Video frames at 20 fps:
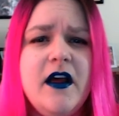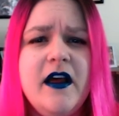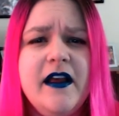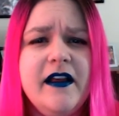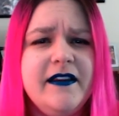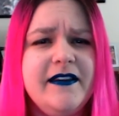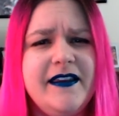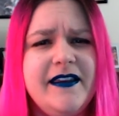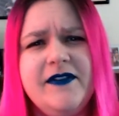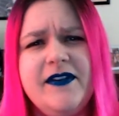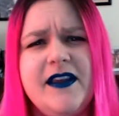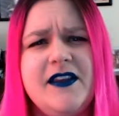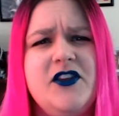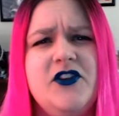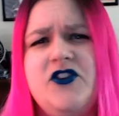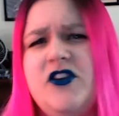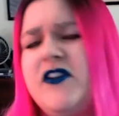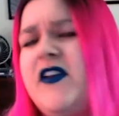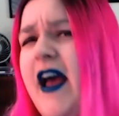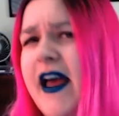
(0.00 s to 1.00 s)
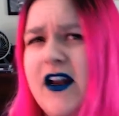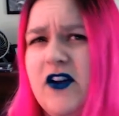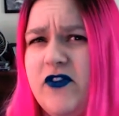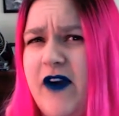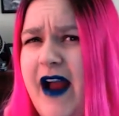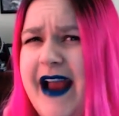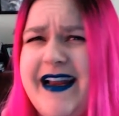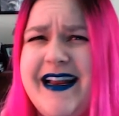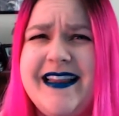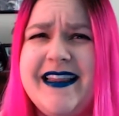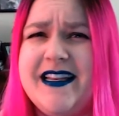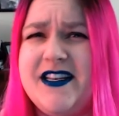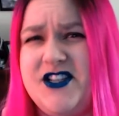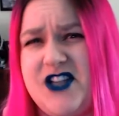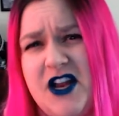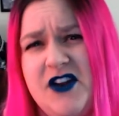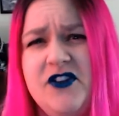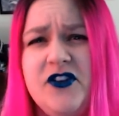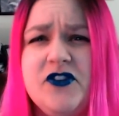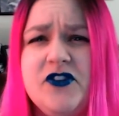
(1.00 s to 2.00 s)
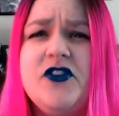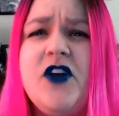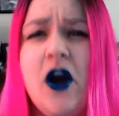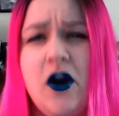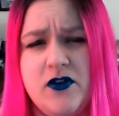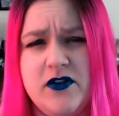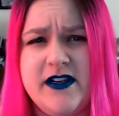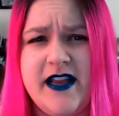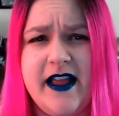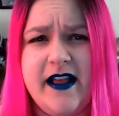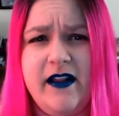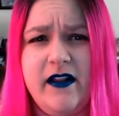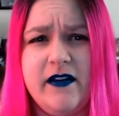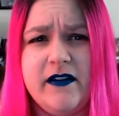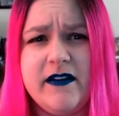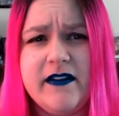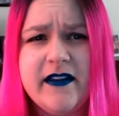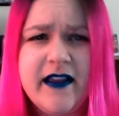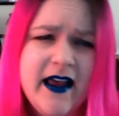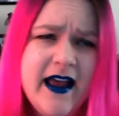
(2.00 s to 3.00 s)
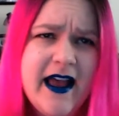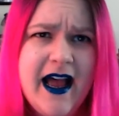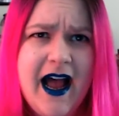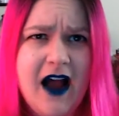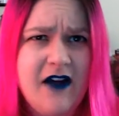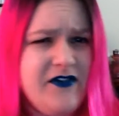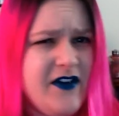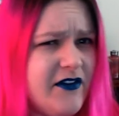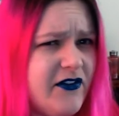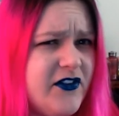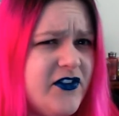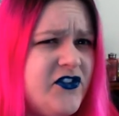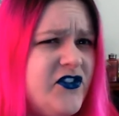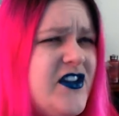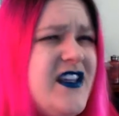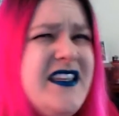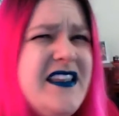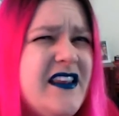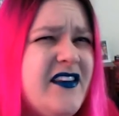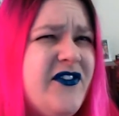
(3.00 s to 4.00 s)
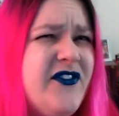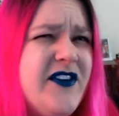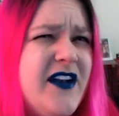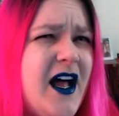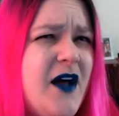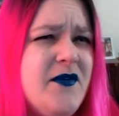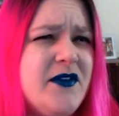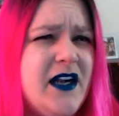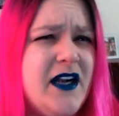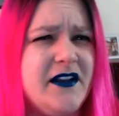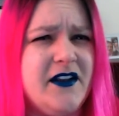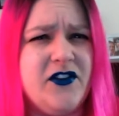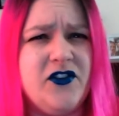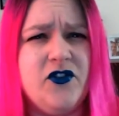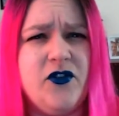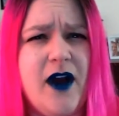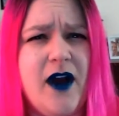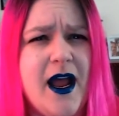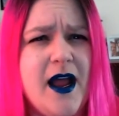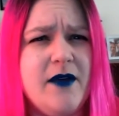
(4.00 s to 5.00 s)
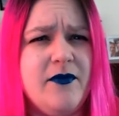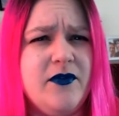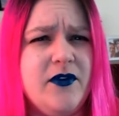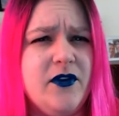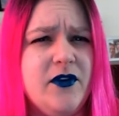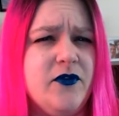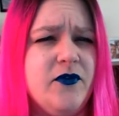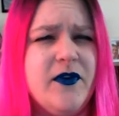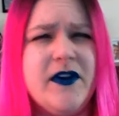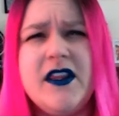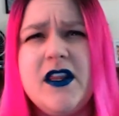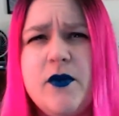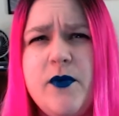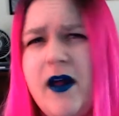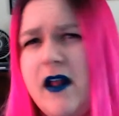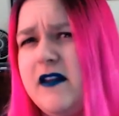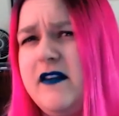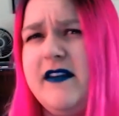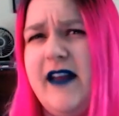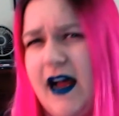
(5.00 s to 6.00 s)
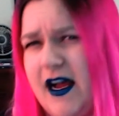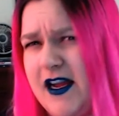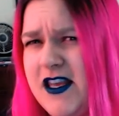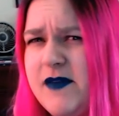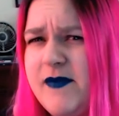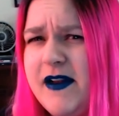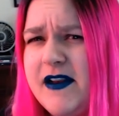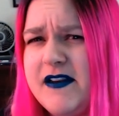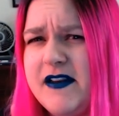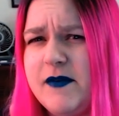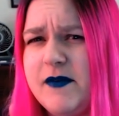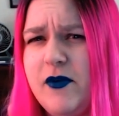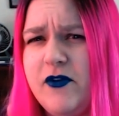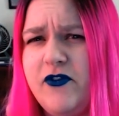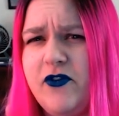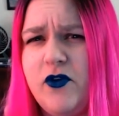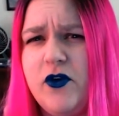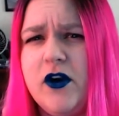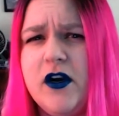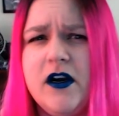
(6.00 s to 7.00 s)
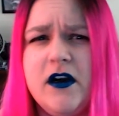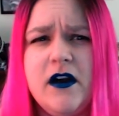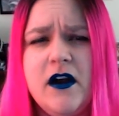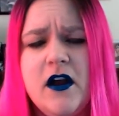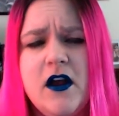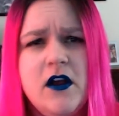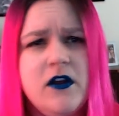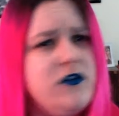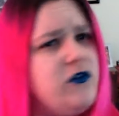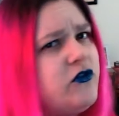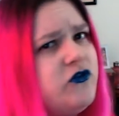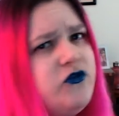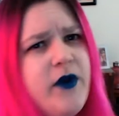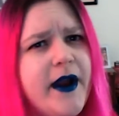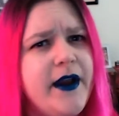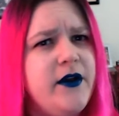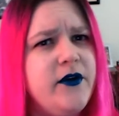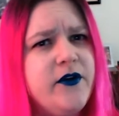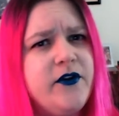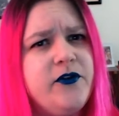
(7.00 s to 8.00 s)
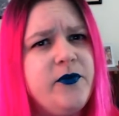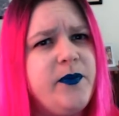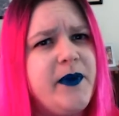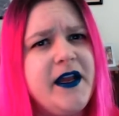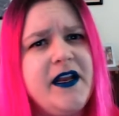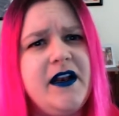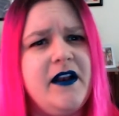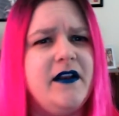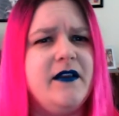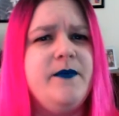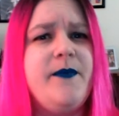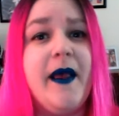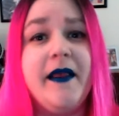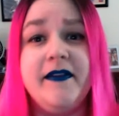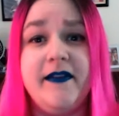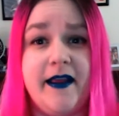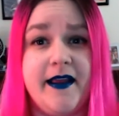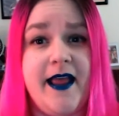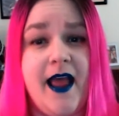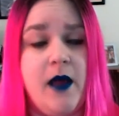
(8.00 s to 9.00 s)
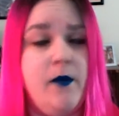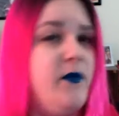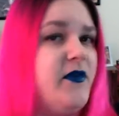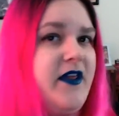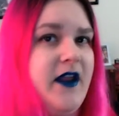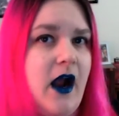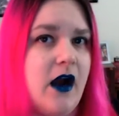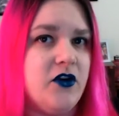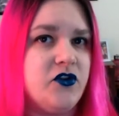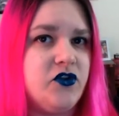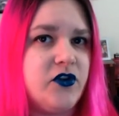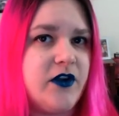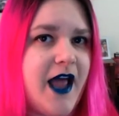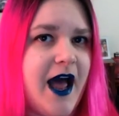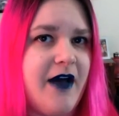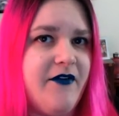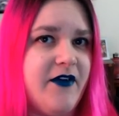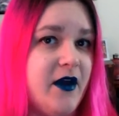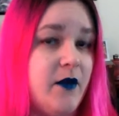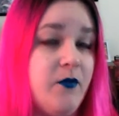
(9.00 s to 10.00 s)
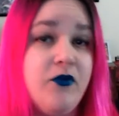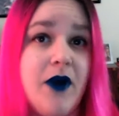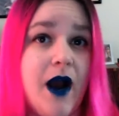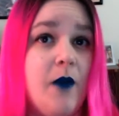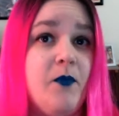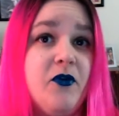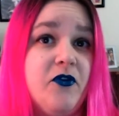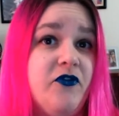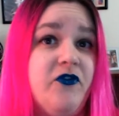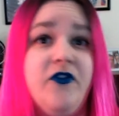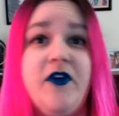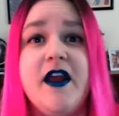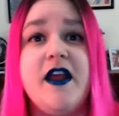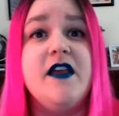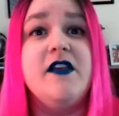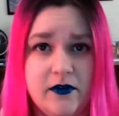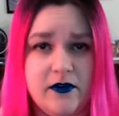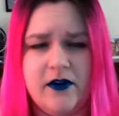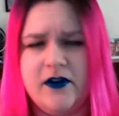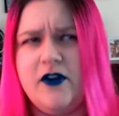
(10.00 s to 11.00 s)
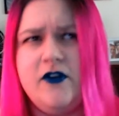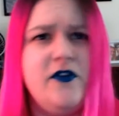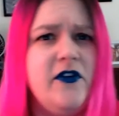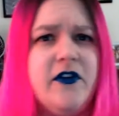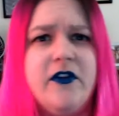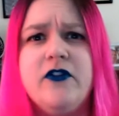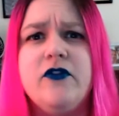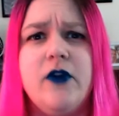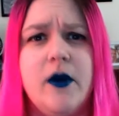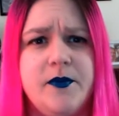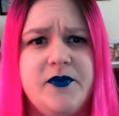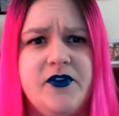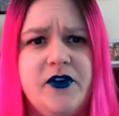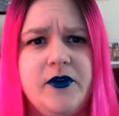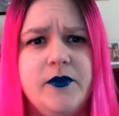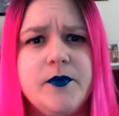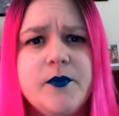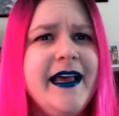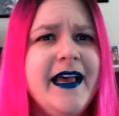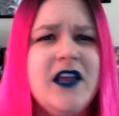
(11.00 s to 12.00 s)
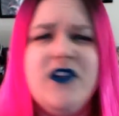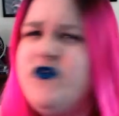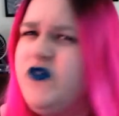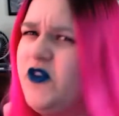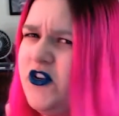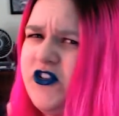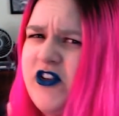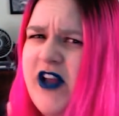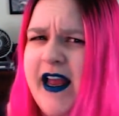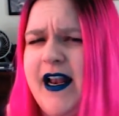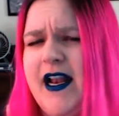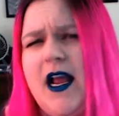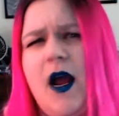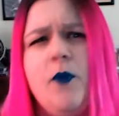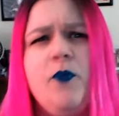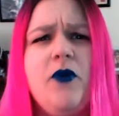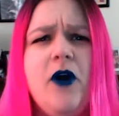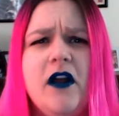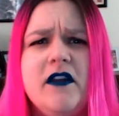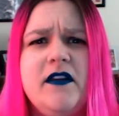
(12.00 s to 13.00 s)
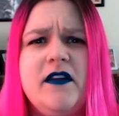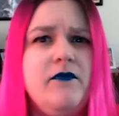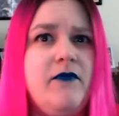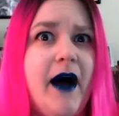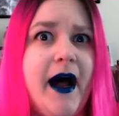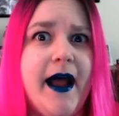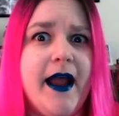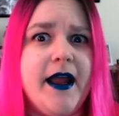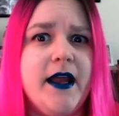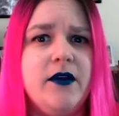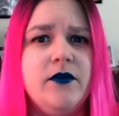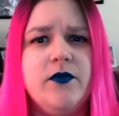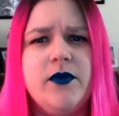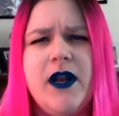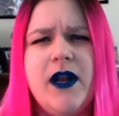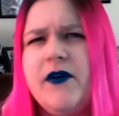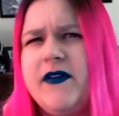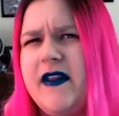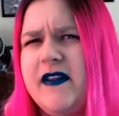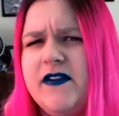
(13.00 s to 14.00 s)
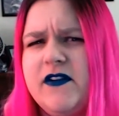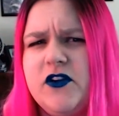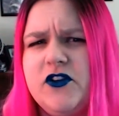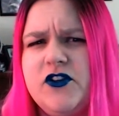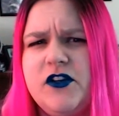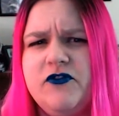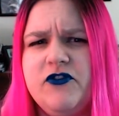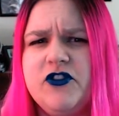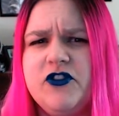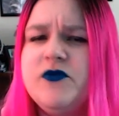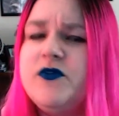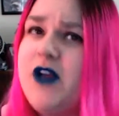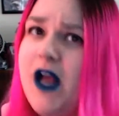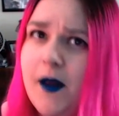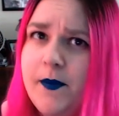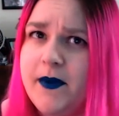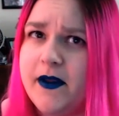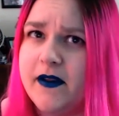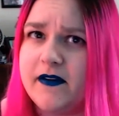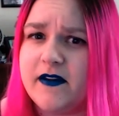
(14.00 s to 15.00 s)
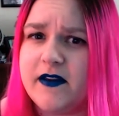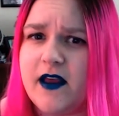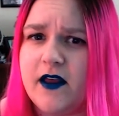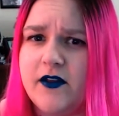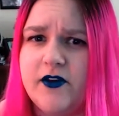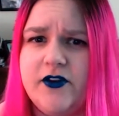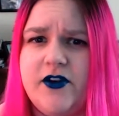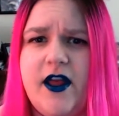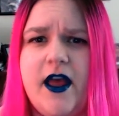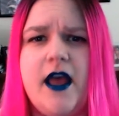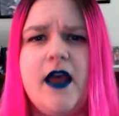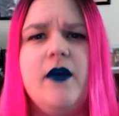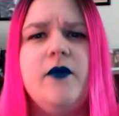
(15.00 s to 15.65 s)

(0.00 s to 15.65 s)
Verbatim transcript: Seems like they're just kind of riding the gendered coattails. I've never seen this phenomenon described or really well documented before, so I'll try to explain it as best I can without actually having a proper phrase to do the description first kind of got brought to mind when I was out searching for some Shopkins the other day.